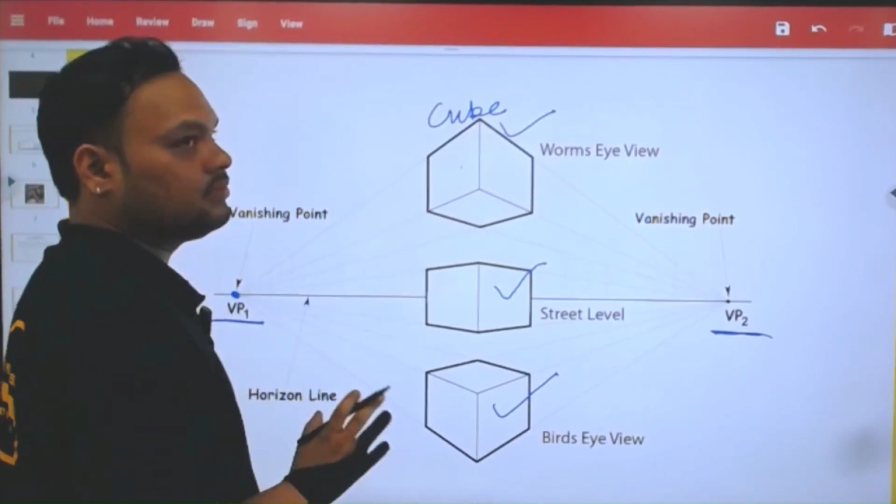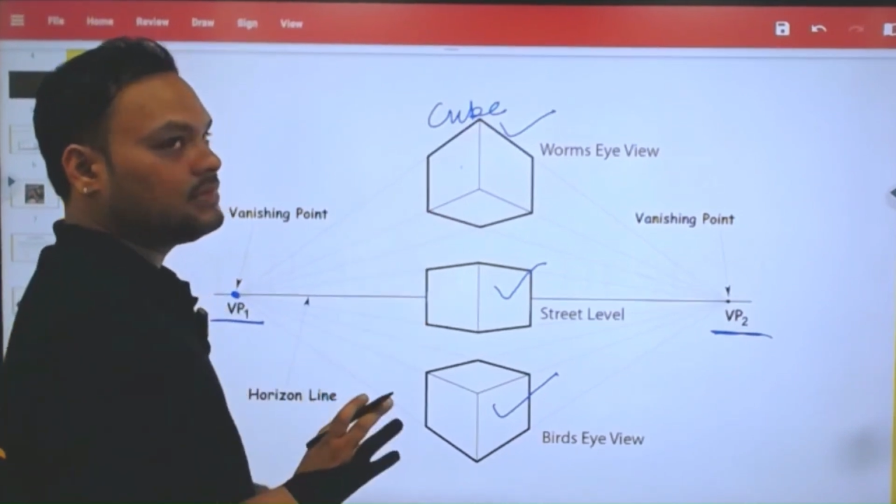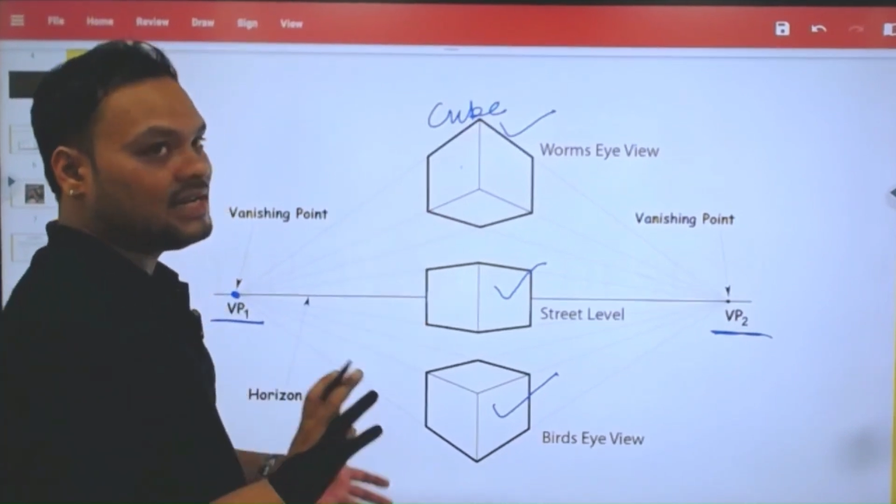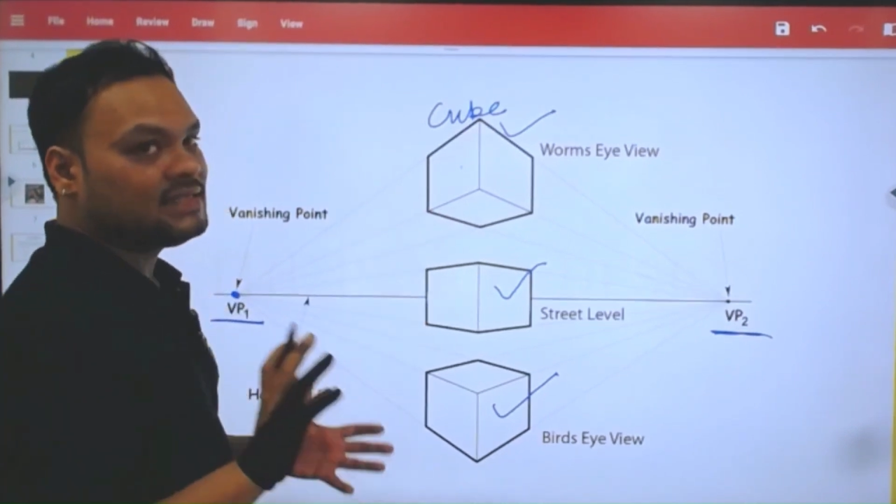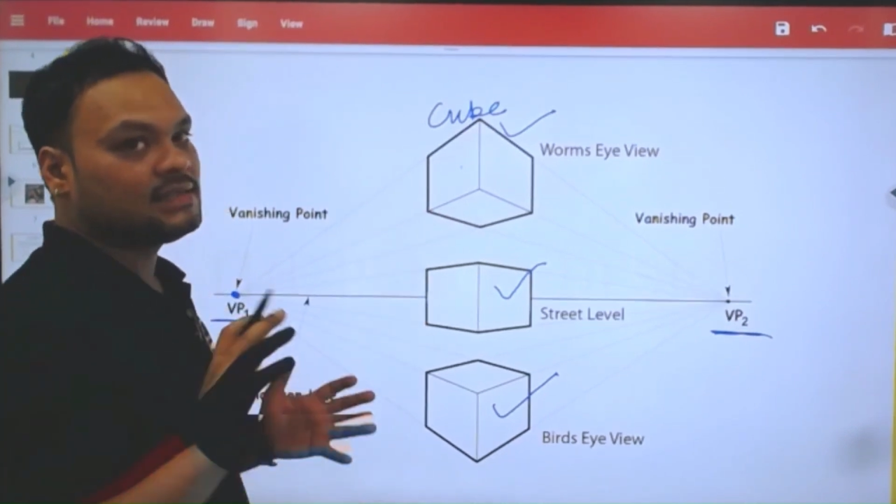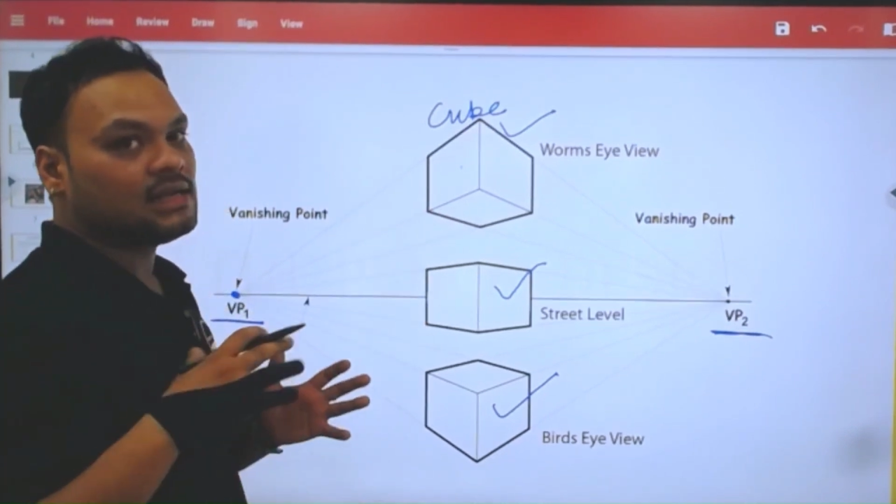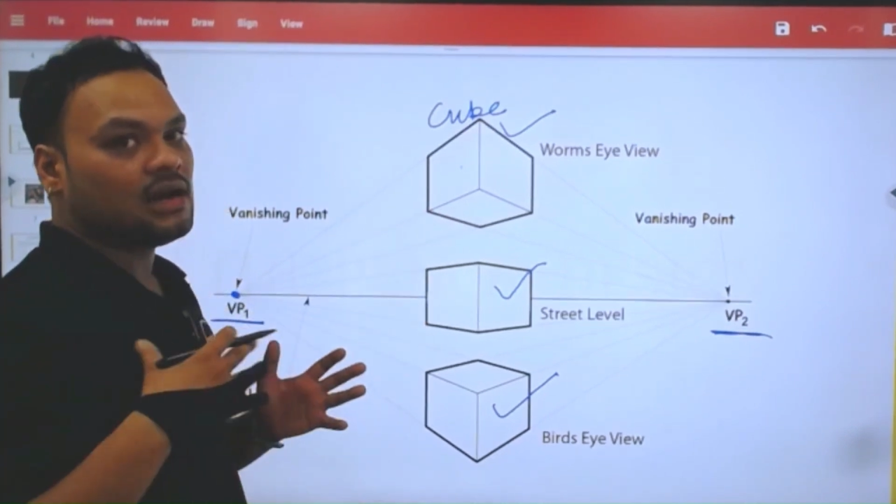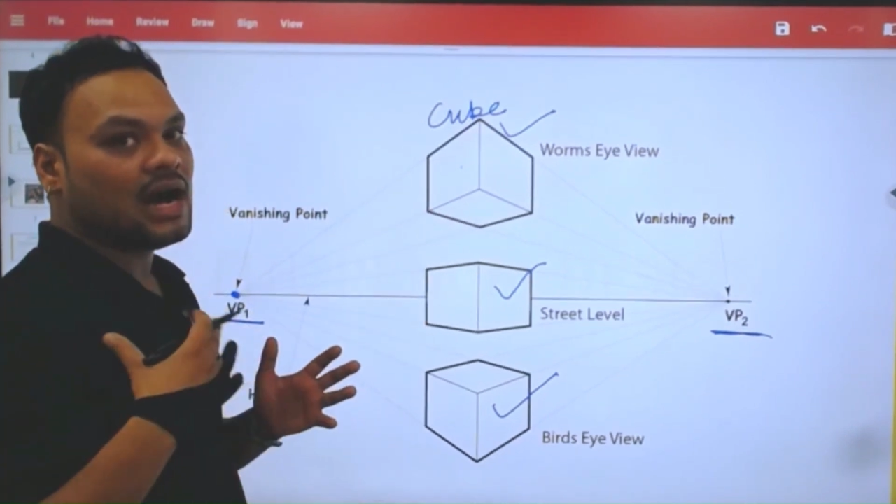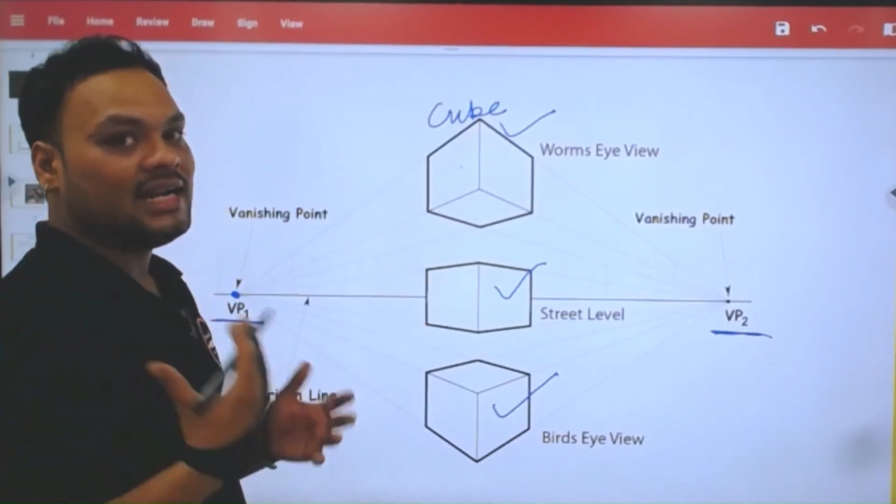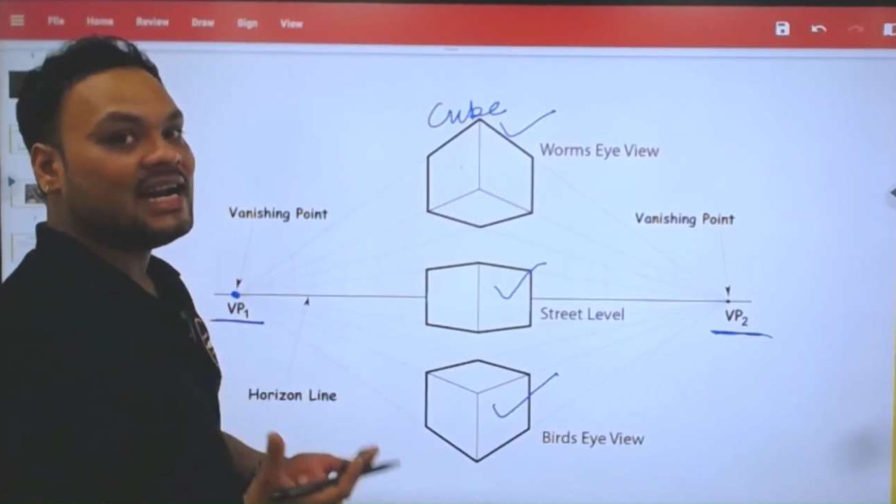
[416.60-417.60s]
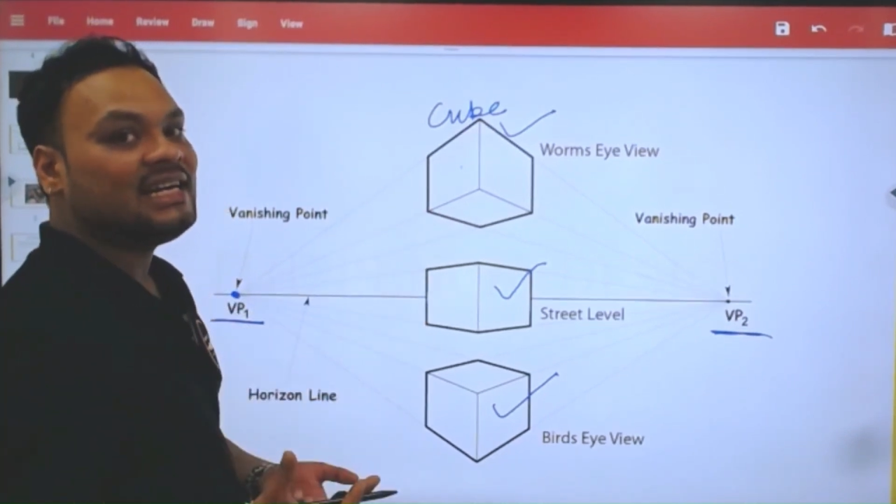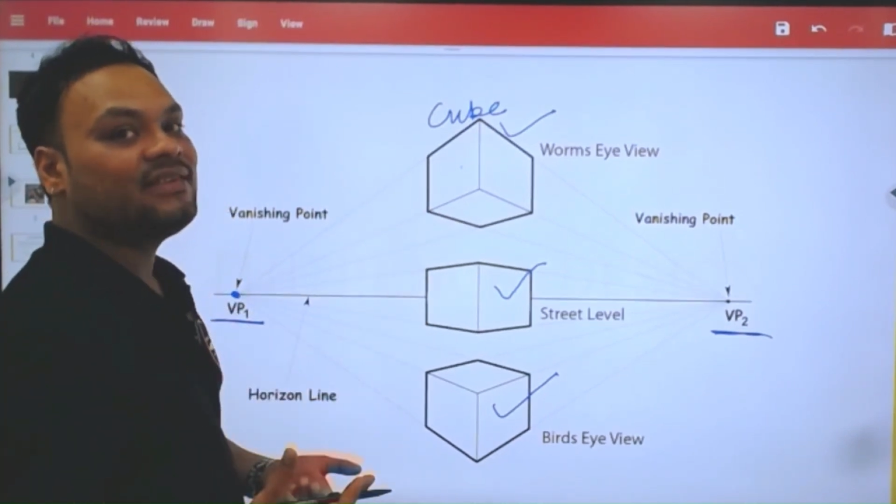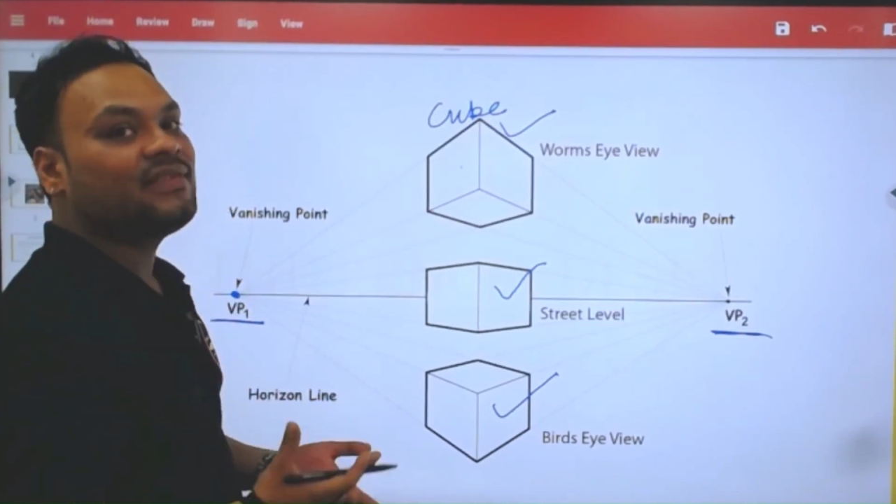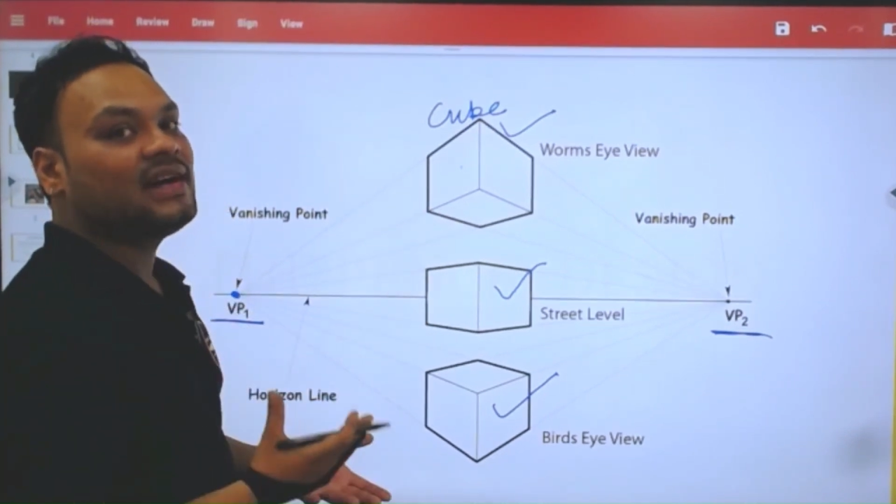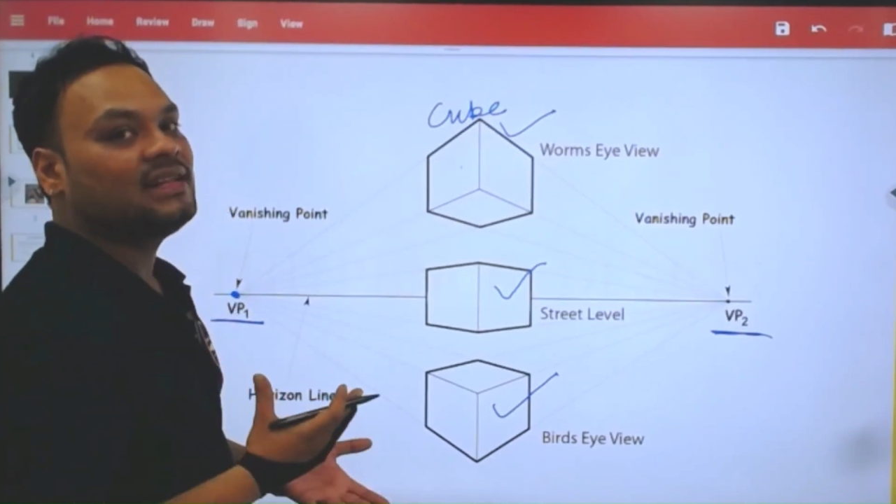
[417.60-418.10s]
let's
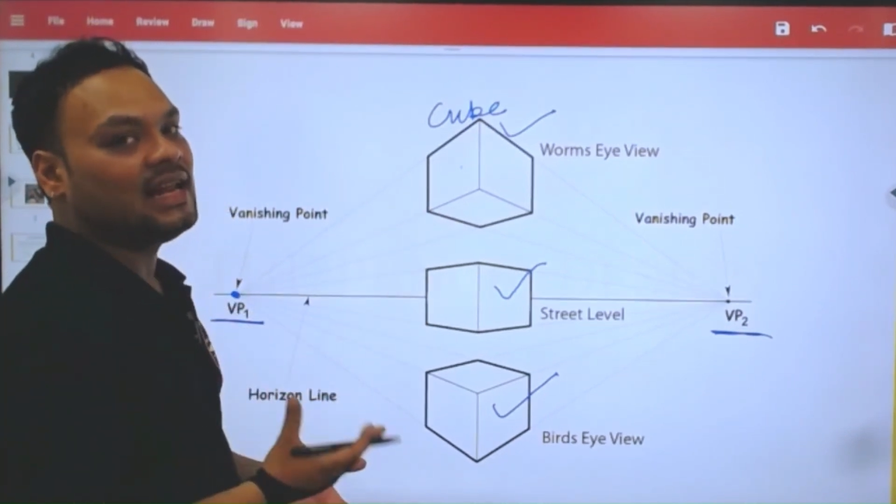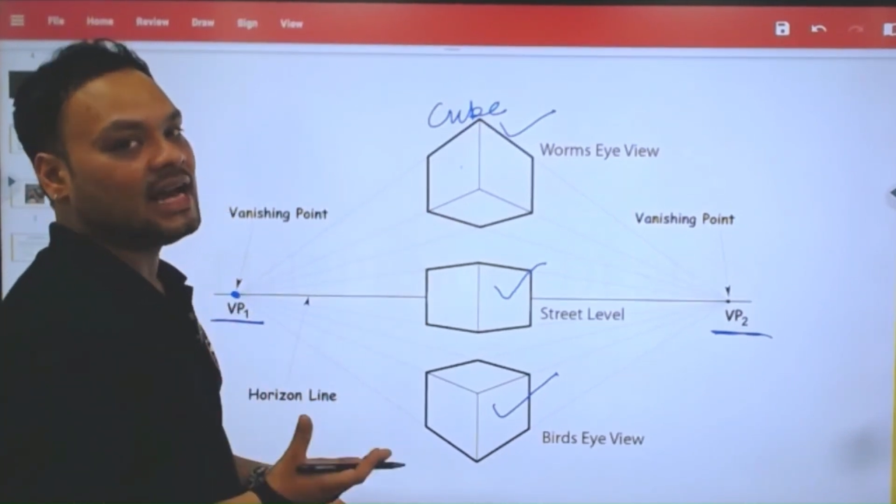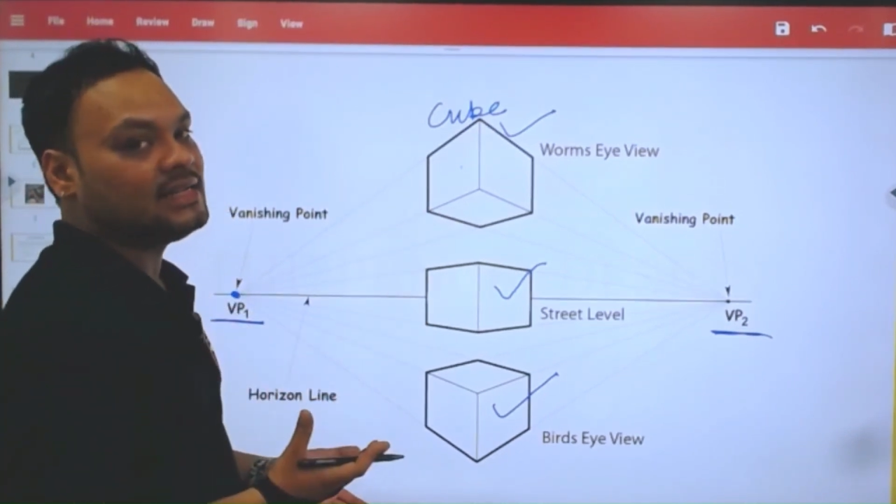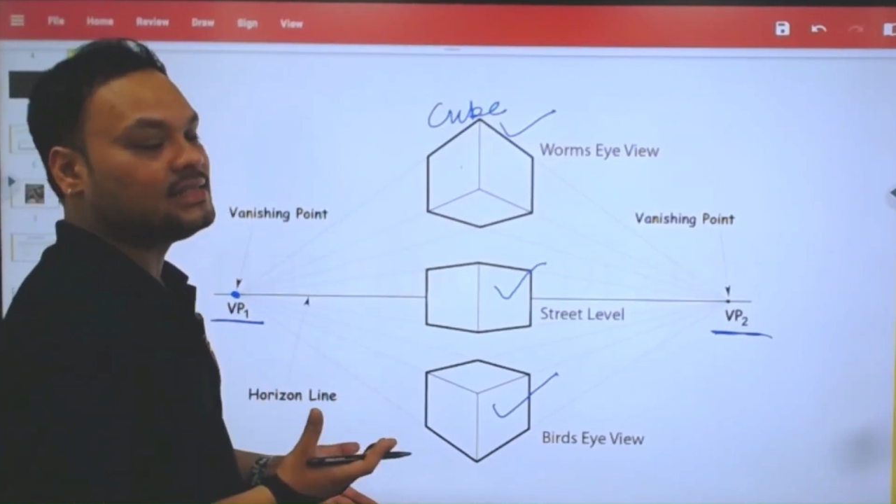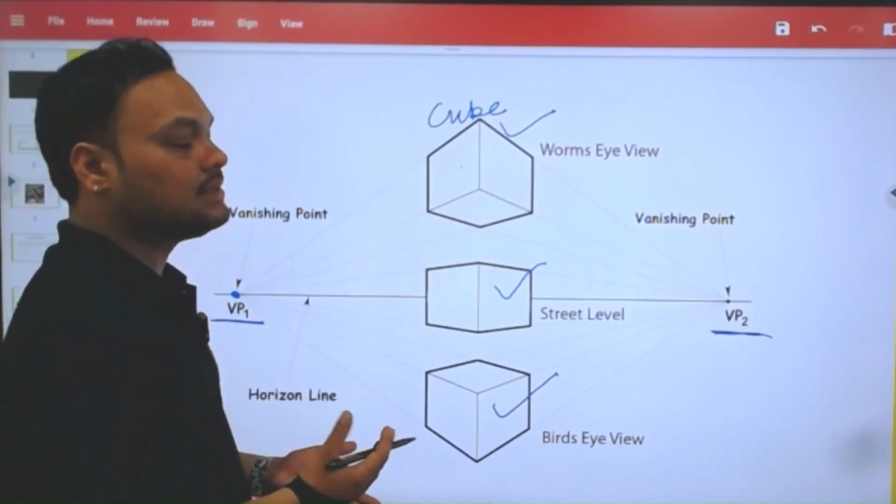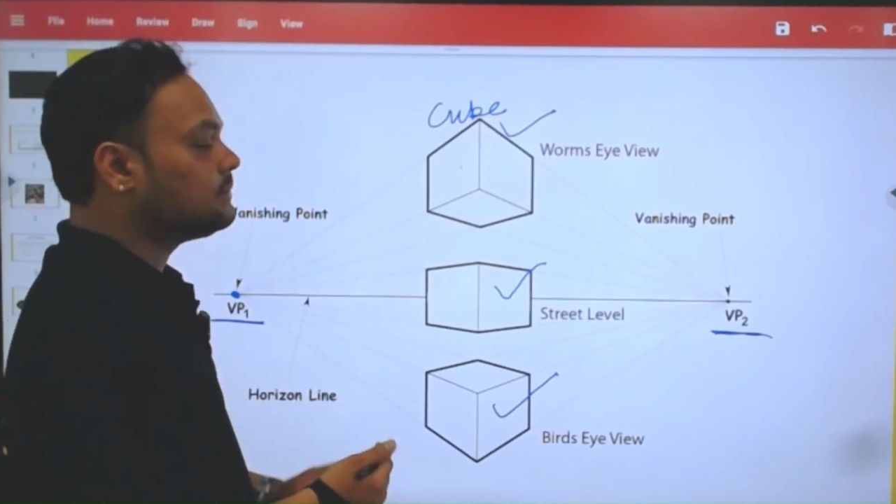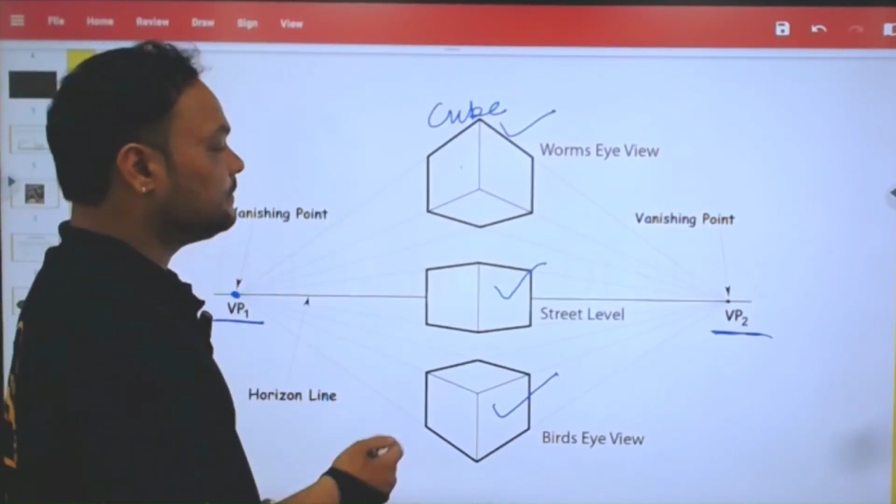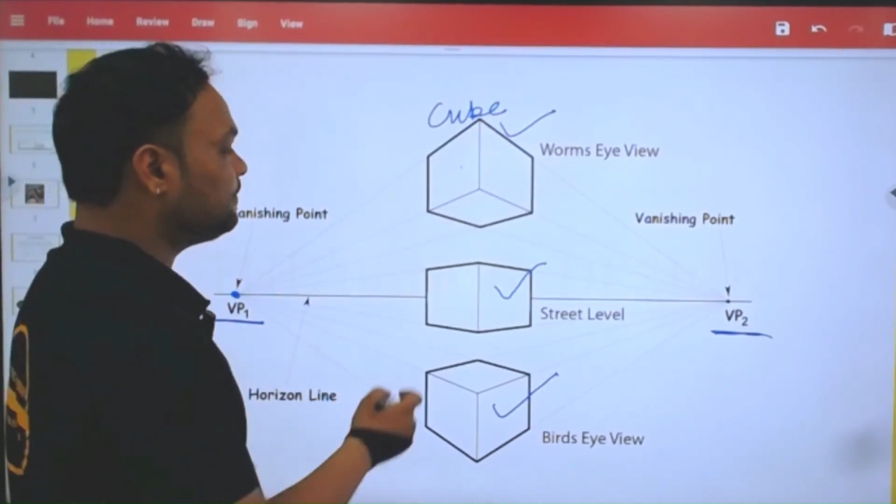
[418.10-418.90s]
identify the lines.